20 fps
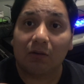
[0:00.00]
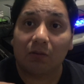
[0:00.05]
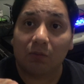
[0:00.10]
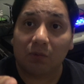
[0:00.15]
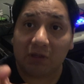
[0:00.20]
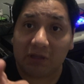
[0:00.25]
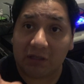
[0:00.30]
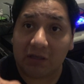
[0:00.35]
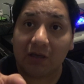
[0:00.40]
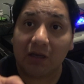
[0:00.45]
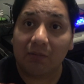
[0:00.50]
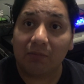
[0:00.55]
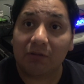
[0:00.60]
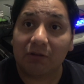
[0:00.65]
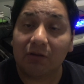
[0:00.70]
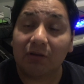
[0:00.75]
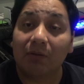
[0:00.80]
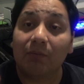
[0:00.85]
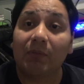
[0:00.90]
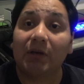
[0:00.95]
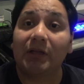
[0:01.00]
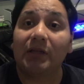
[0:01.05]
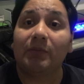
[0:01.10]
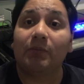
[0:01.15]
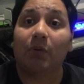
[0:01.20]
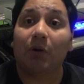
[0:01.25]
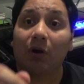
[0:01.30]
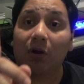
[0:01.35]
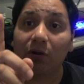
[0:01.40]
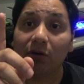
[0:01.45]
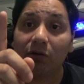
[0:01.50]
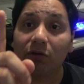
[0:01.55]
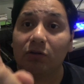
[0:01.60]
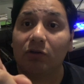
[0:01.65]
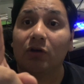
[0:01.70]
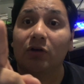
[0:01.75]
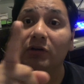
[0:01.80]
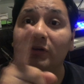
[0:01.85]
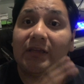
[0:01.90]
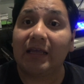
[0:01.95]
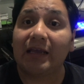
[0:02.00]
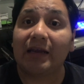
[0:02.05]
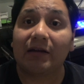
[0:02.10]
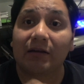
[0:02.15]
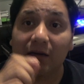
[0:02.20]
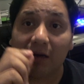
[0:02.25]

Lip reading: When it comes to the money part, you're there